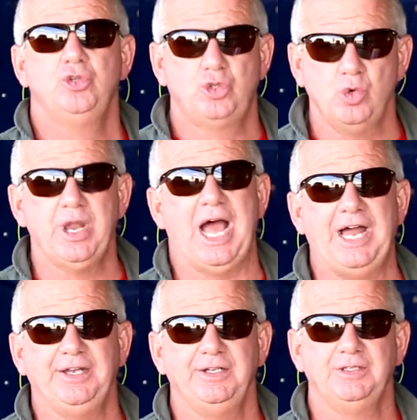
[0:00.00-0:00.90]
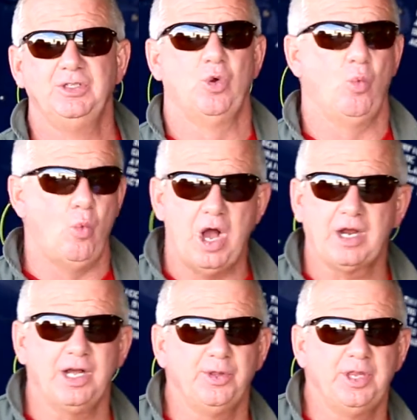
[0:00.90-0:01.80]
Do not
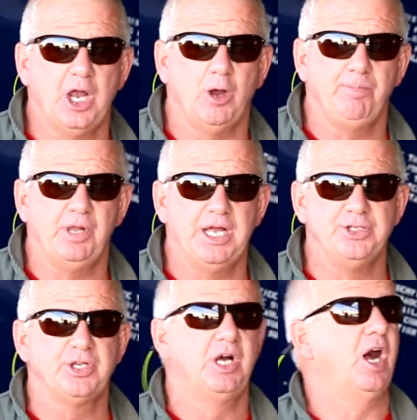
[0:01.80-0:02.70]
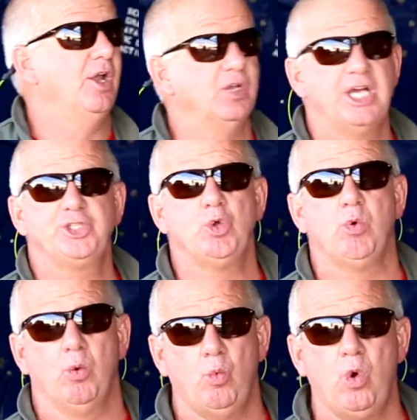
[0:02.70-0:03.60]
walk under the airplanes unless you
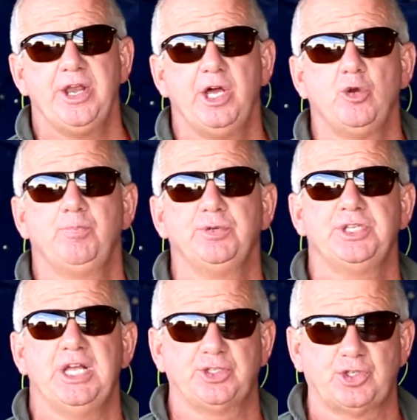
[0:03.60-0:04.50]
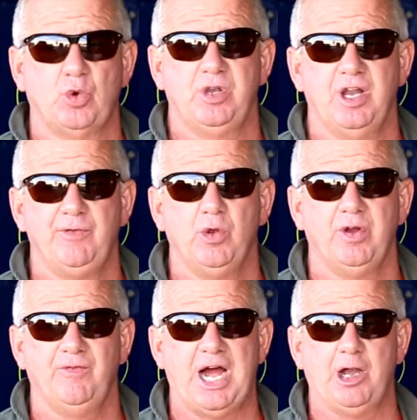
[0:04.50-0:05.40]
are 100% certain of your
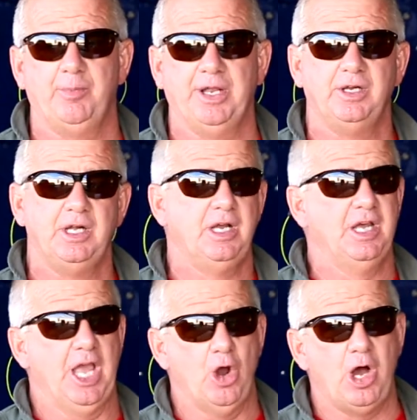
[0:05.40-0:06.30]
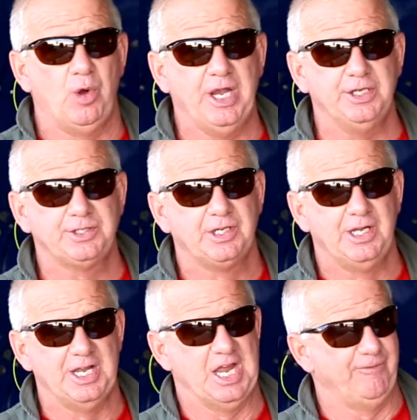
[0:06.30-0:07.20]
environment. And always,
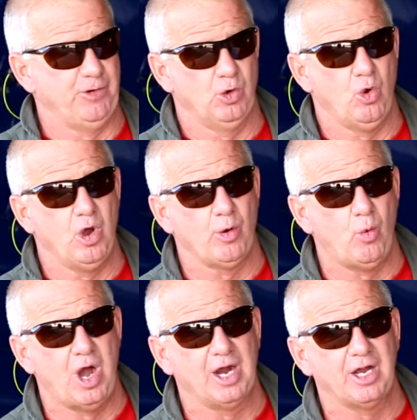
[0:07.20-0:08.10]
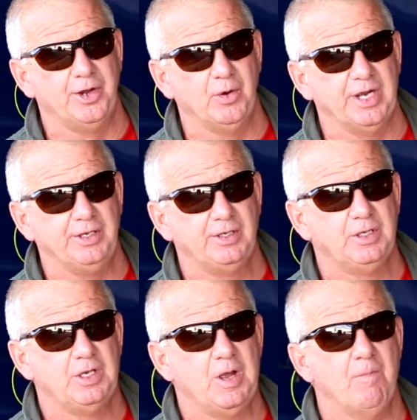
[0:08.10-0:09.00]
if you're going to walk under it,
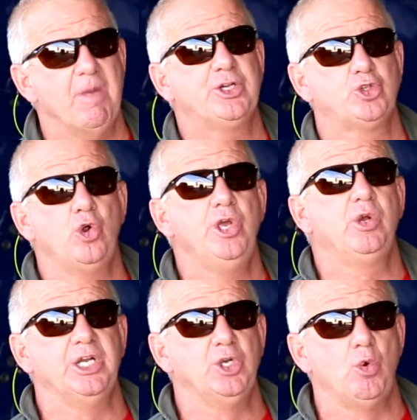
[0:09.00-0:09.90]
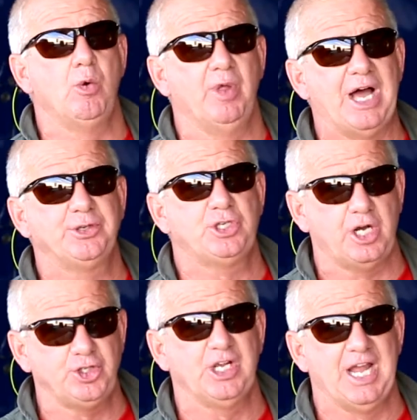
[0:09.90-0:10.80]
make sure you can do it without
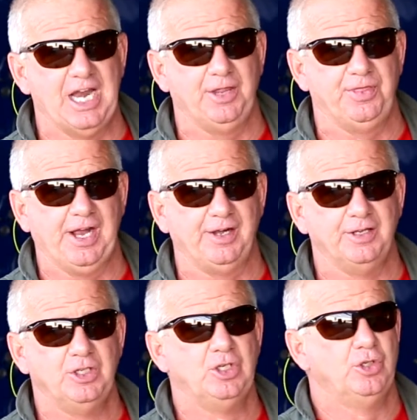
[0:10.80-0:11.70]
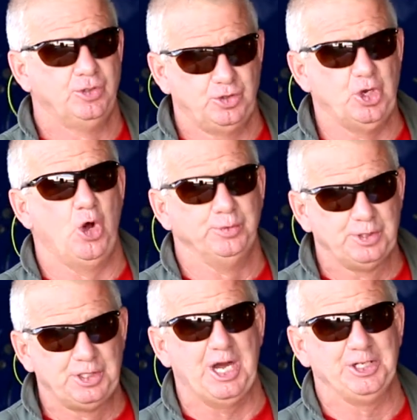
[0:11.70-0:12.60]
touching anything. Don't
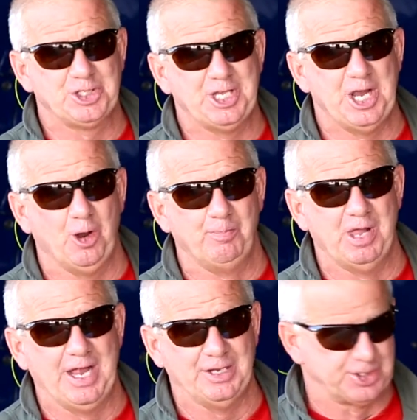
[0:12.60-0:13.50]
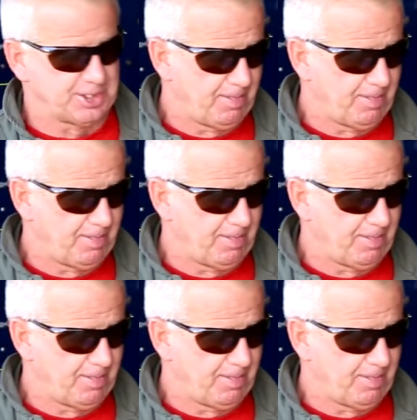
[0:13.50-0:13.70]
touch the airplanes.